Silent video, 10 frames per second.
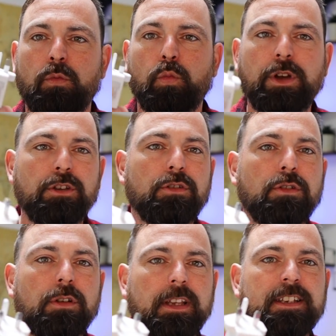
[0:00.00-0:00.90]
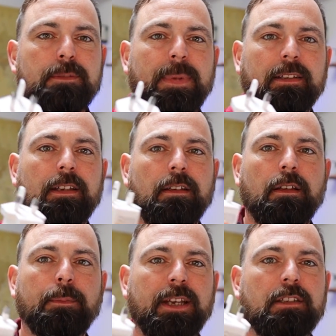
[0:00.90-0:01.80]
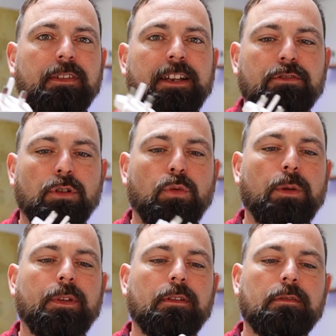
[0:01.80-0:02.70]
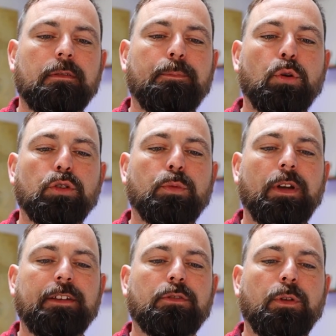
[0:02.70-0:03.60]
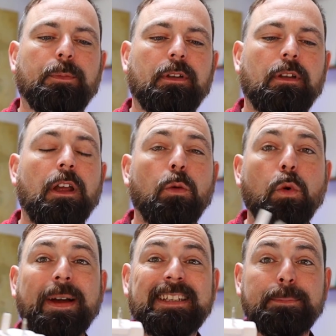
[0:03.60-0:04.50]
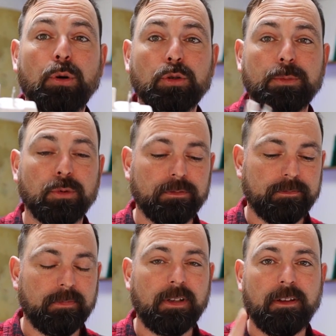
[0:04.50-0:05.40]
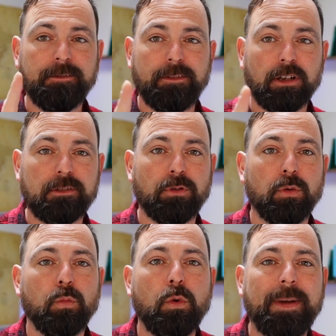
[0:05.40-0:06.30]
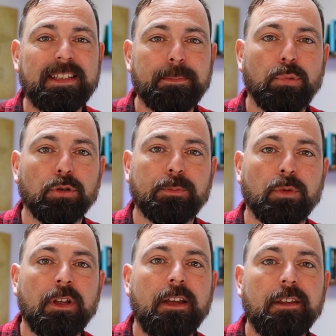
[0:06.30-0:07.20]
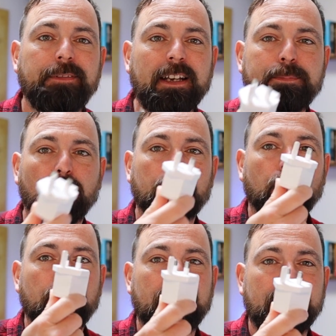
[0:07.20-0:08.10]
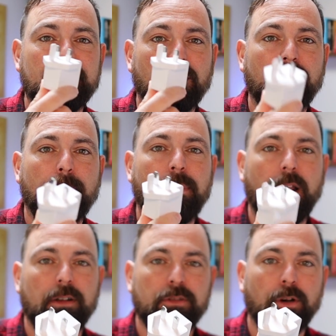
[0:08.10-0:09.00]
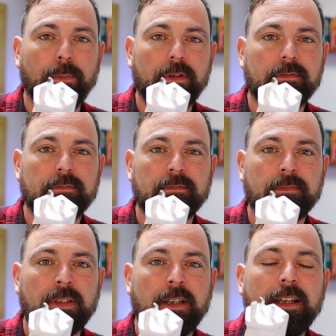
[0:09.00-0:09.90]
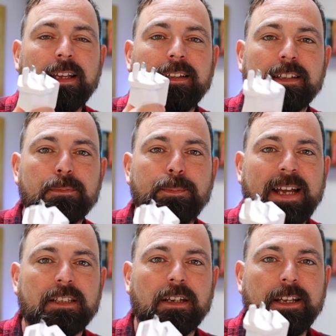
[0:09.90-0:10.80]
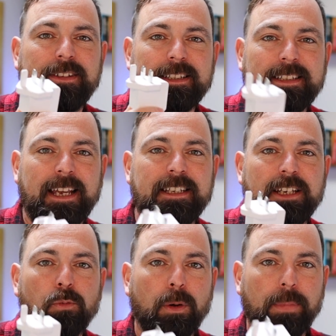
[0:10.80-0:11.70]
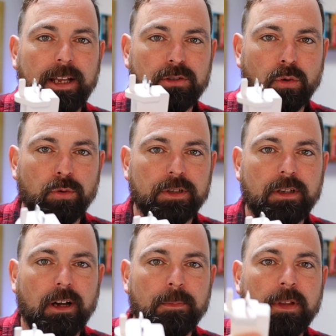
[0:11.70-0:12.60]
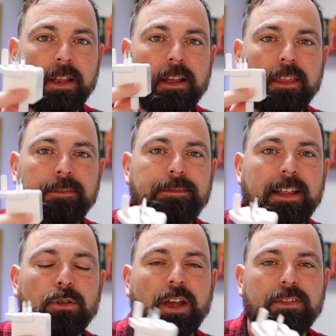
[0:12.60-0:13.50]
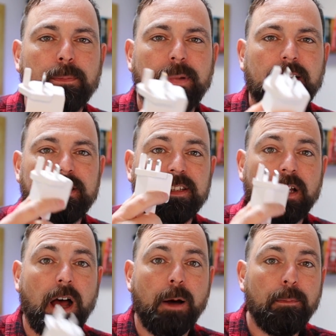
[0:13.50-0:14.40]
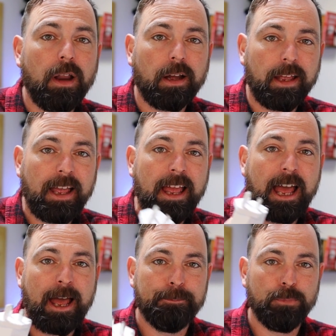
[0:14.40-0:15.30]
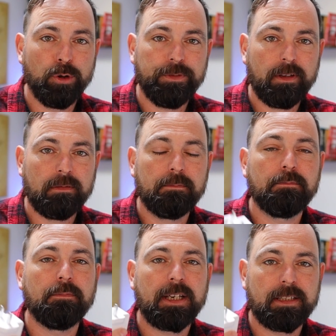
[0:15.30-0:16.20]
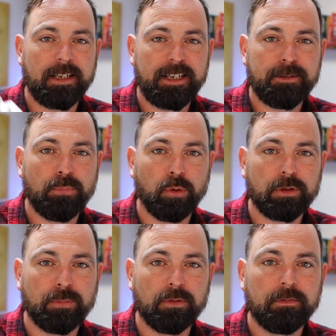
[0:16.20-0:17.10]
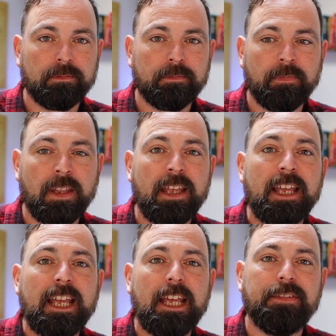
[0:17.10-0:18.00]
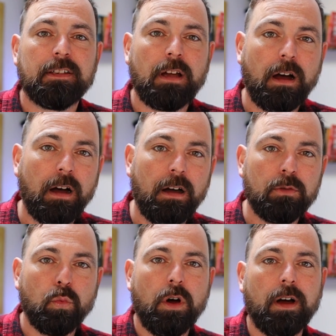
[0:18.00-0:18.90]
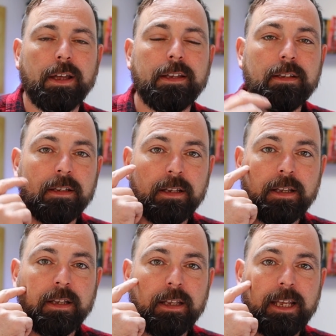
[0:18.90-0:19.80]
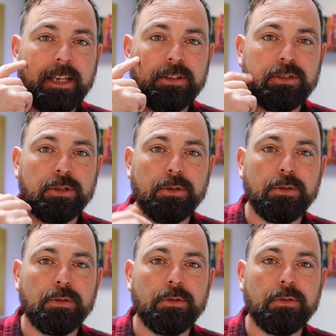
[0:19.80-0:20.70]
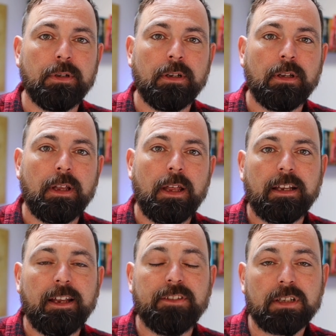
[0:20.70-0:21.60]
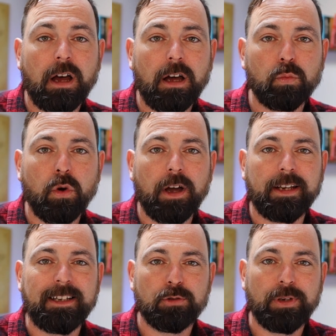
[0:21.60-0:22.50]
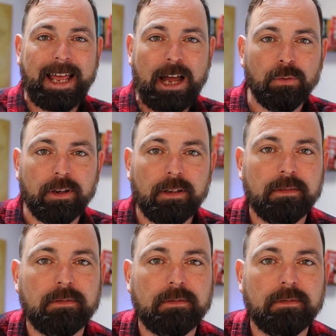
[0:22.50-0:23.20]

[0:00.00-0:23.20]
When you're inspecting a piece of electrical equipment, portable electrical equipment, what makes it portable? First of all, what makes it portable? The fact it's portable is it's on a plug top. It doesn't matter if it stays in one place all the time. The fact that you have the ability to unplug it and move it means that it is portable. If it's hardwired into if it's hardwired into an outlet,